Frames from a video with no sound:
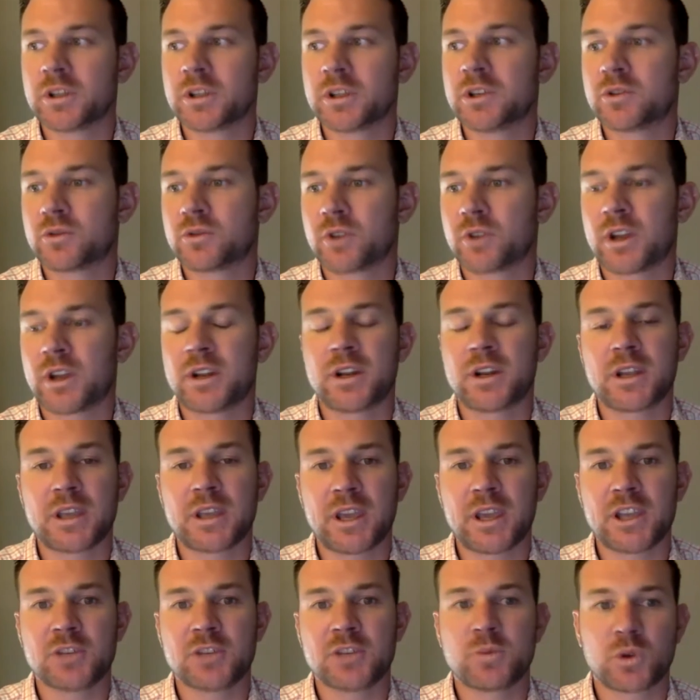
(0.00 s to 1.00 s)
create an
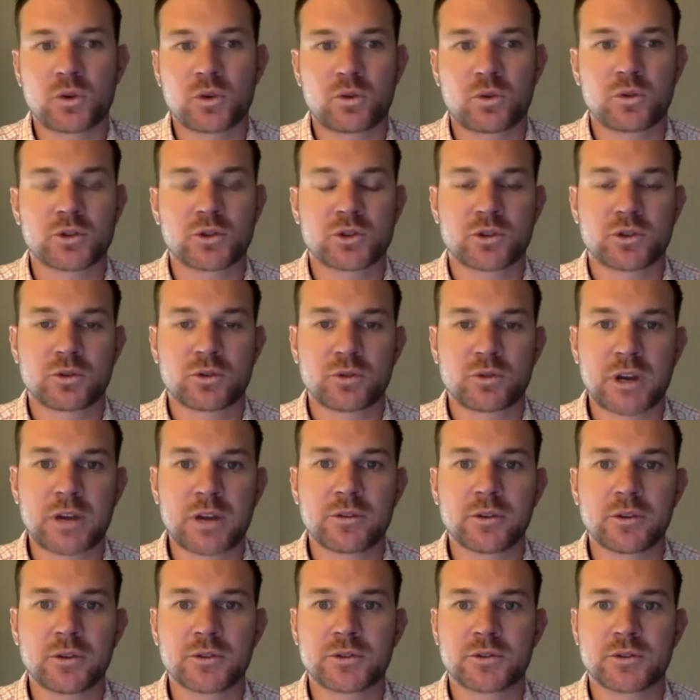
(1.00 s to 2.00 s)
engagement culture around
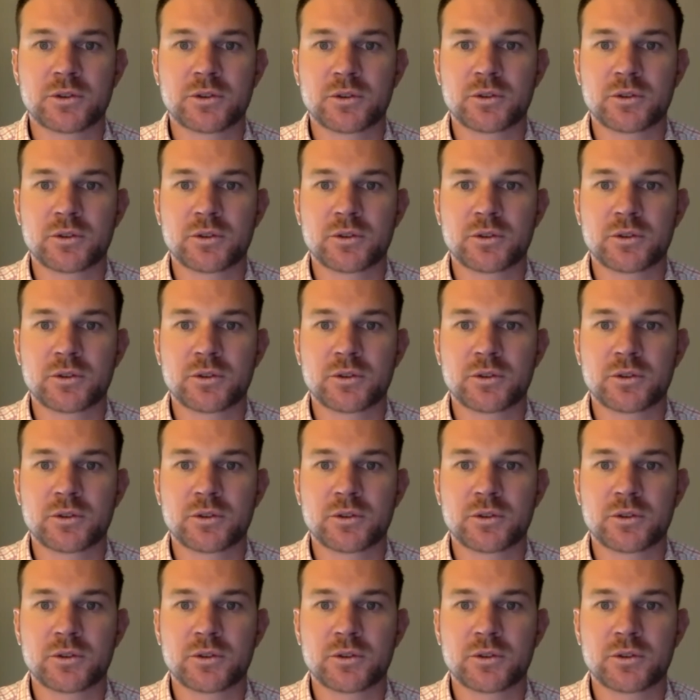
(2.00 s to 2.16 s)
those